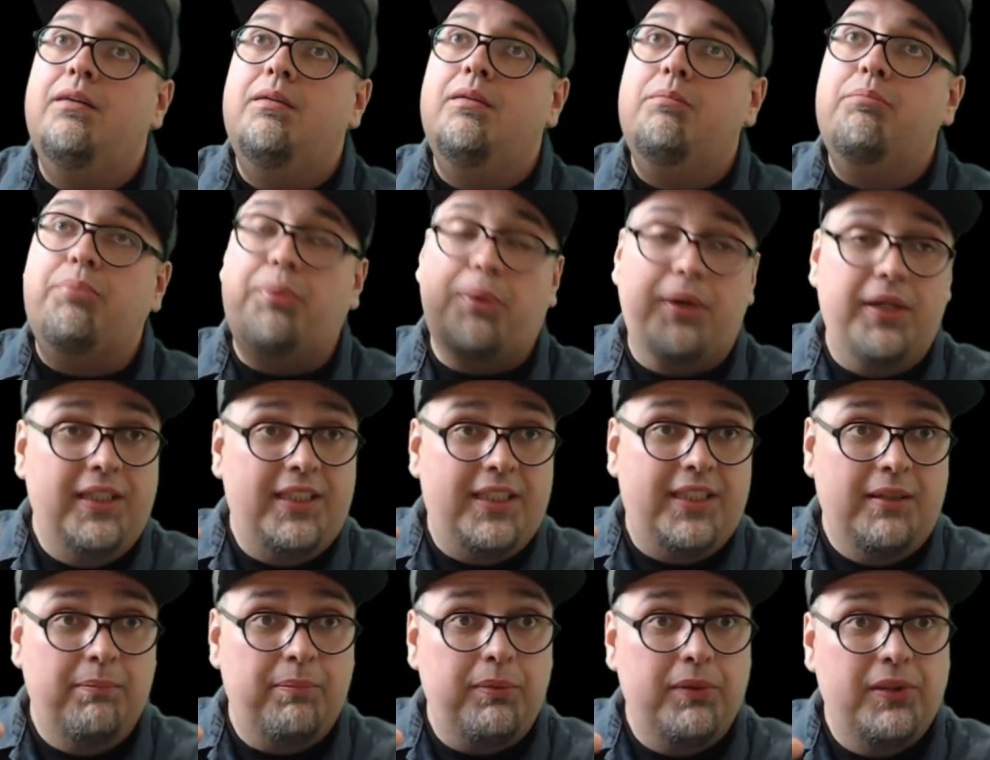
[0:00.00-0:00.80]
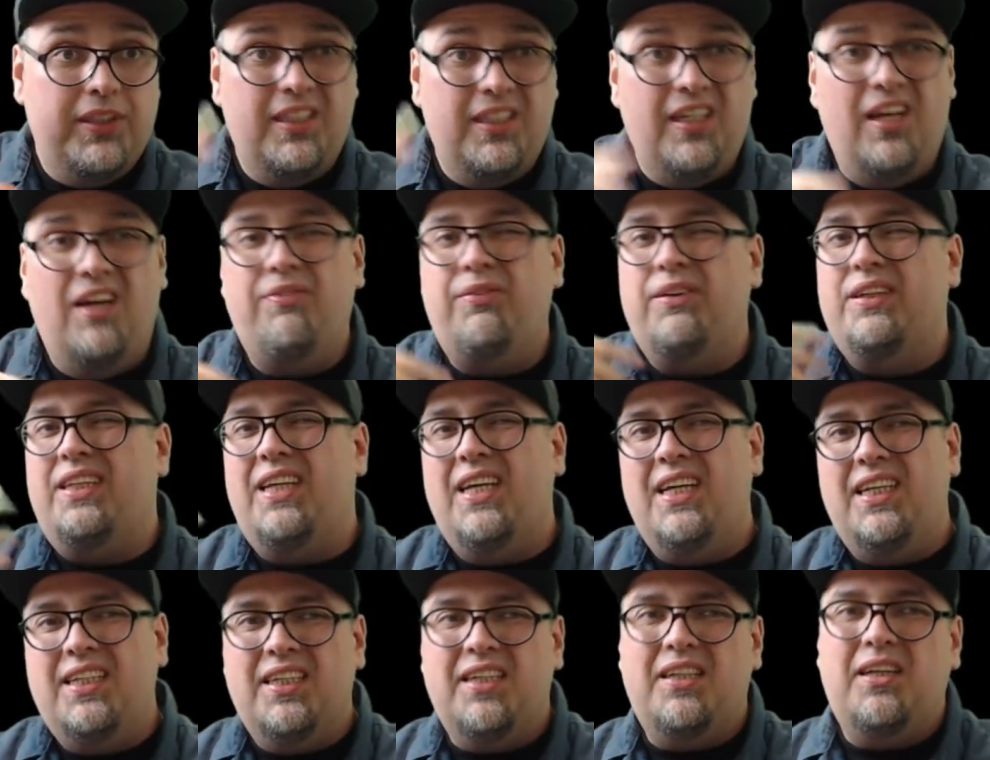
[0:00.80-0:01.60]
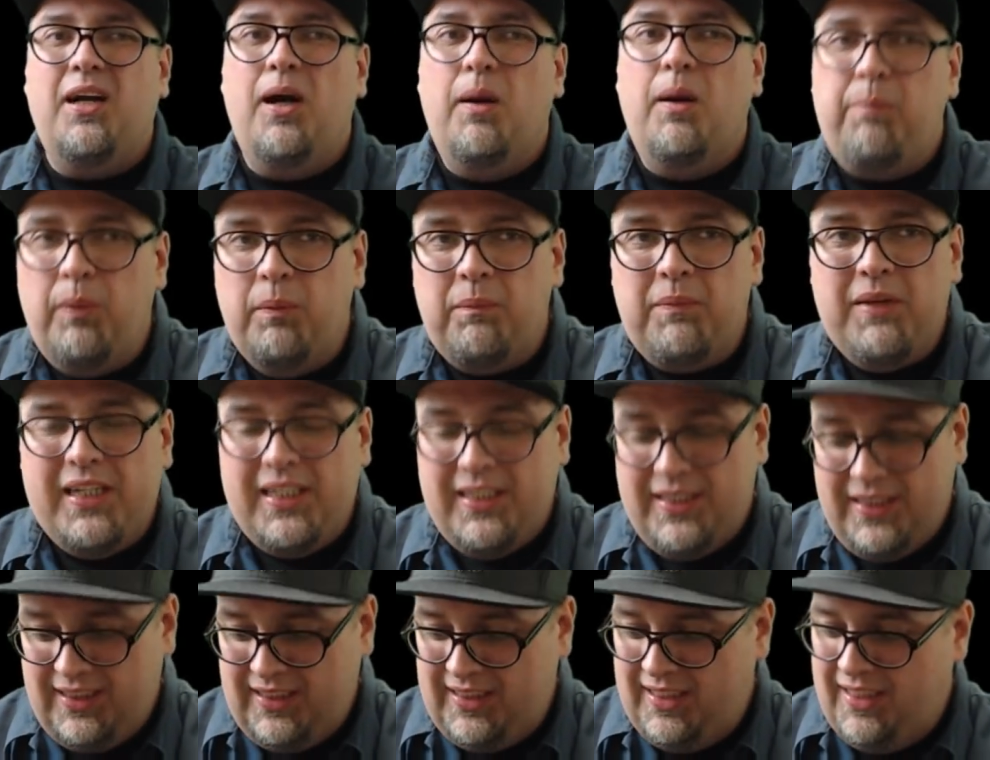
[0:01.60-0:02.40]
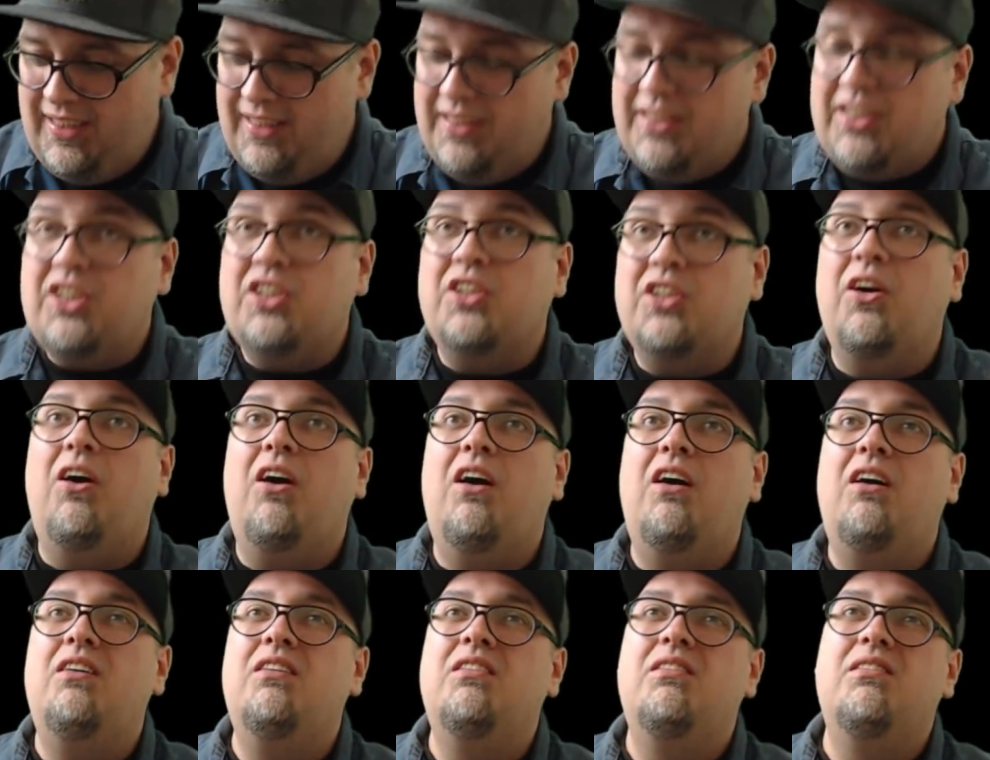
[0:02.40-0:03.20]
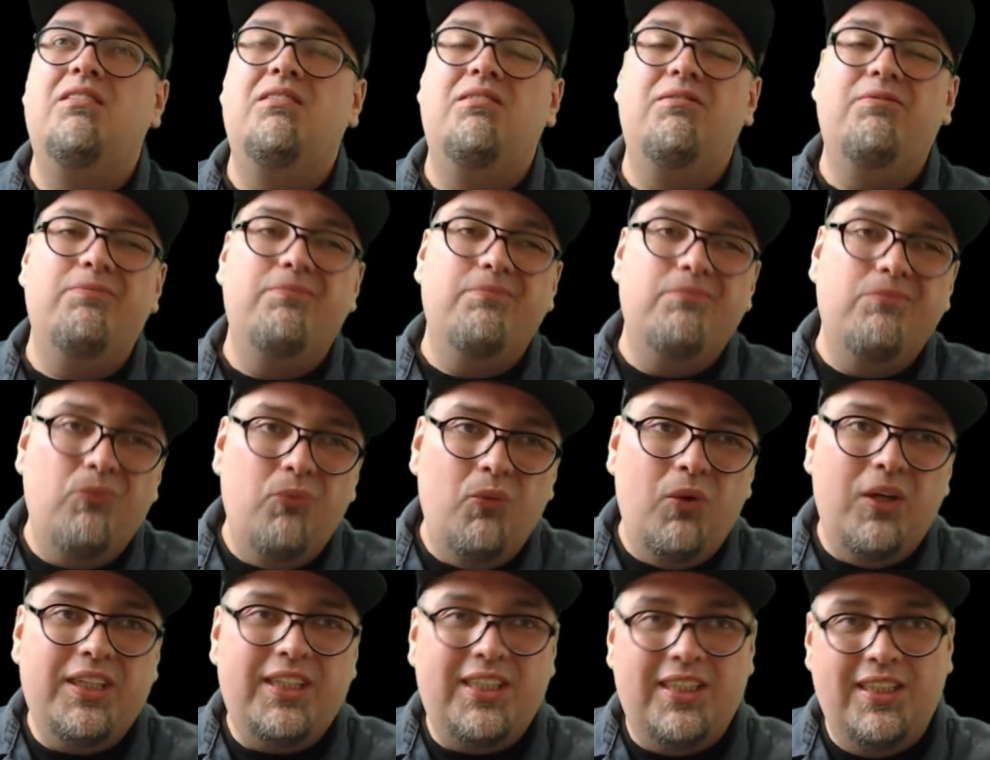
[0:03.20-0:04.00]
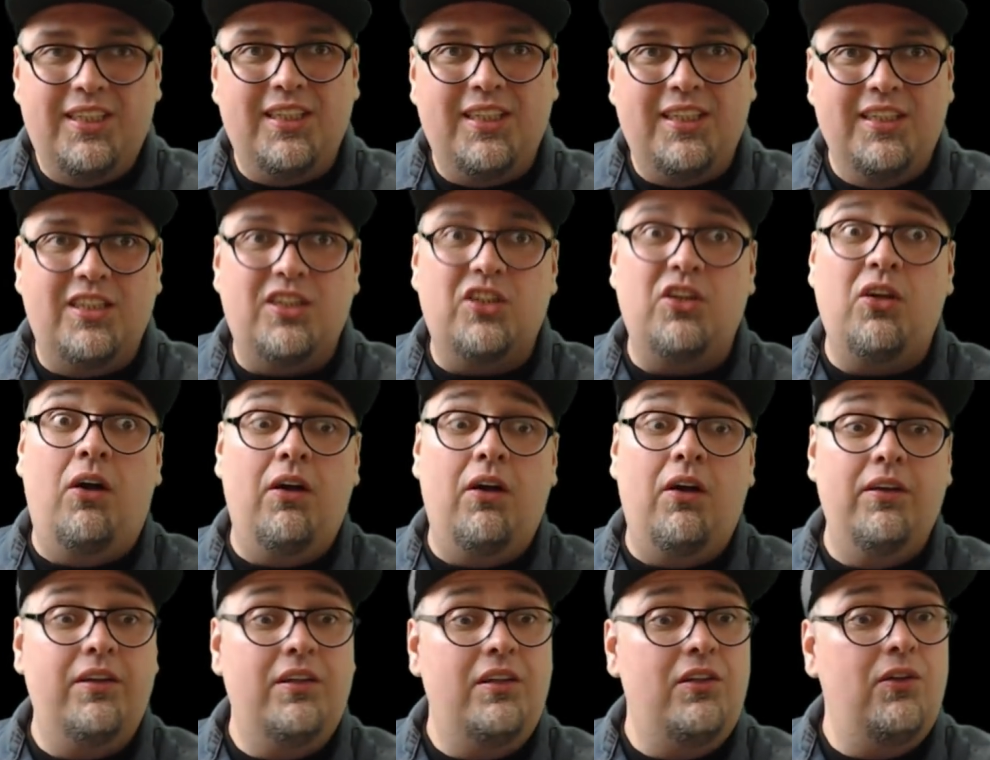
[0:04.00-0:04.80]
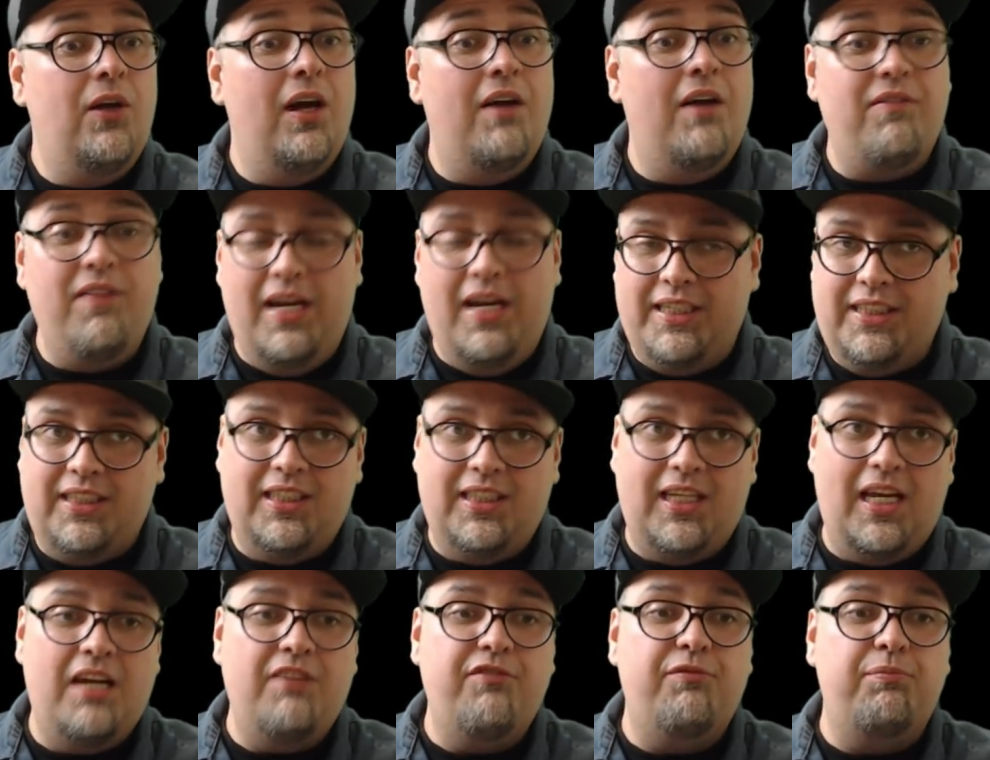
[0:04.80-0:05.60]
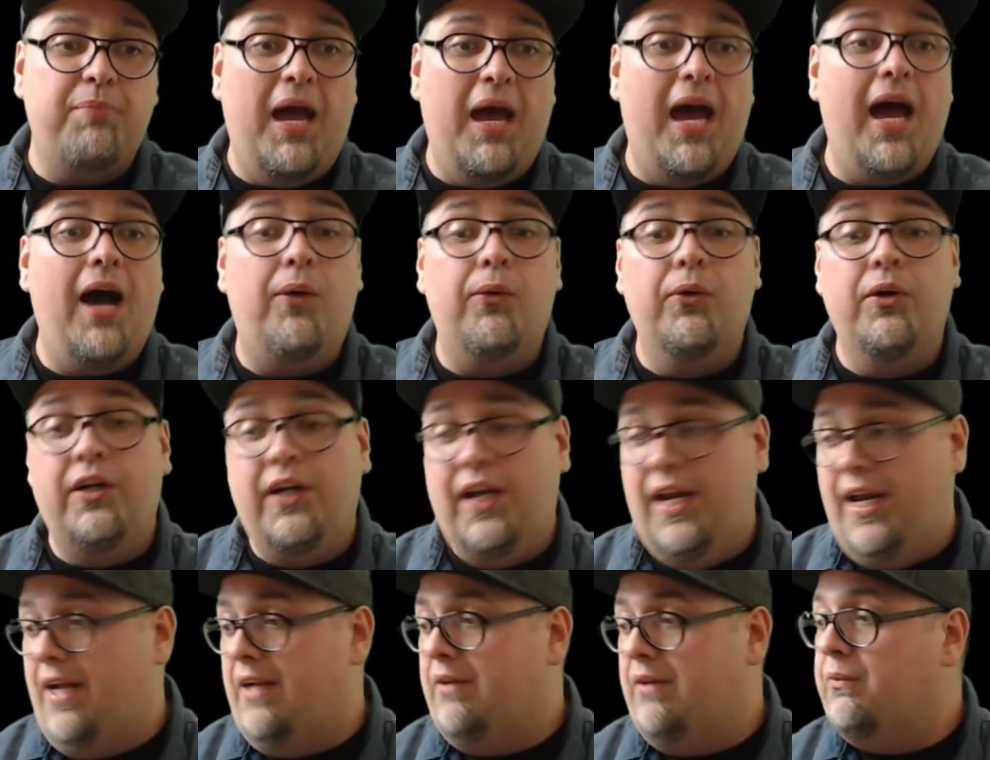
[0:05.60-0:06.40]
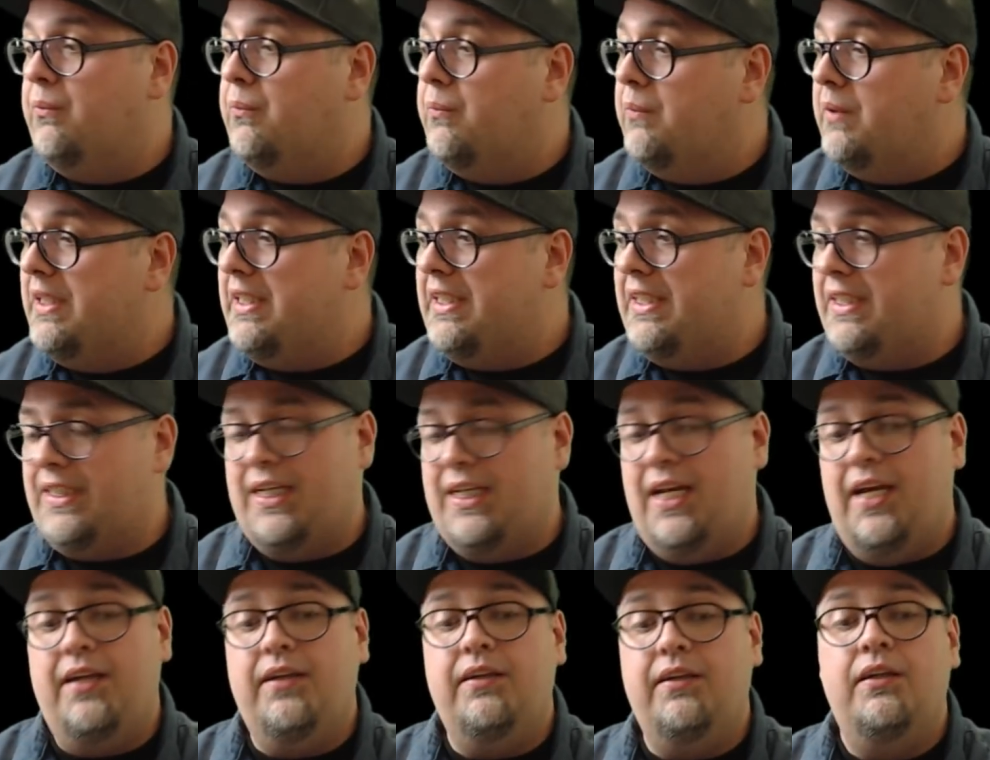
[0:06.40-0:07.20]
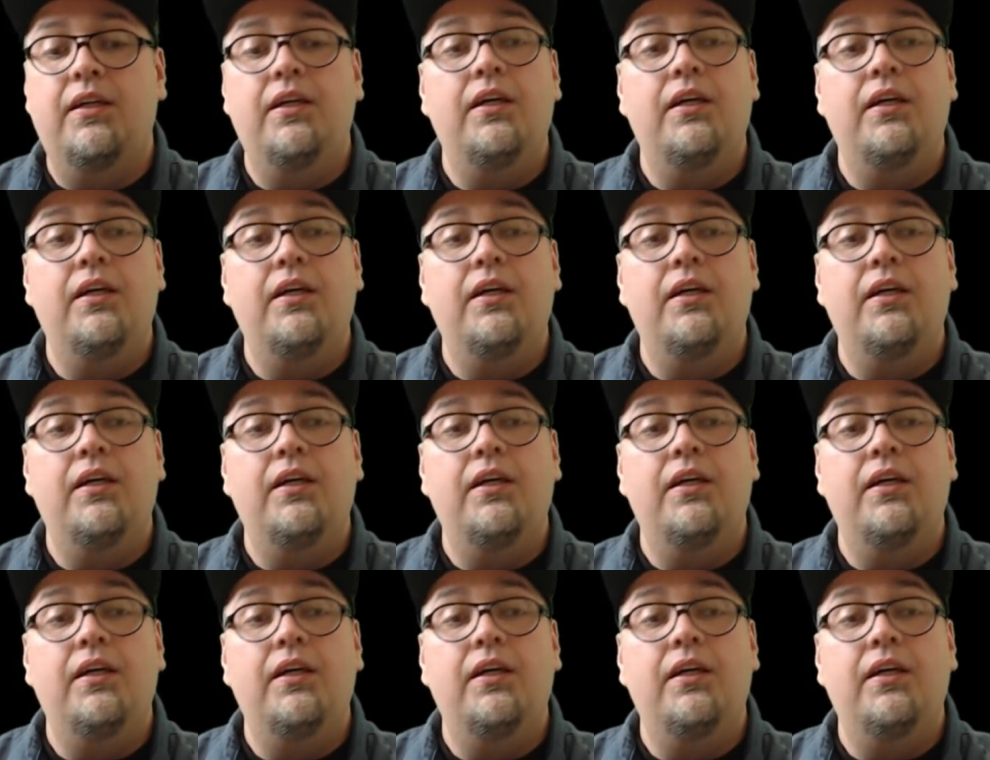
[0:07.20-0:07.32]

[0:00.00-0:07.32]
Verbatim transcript: Pretty simple stuff. It takes a couple minutes to install. Once it's installed, you have that safe power and reset.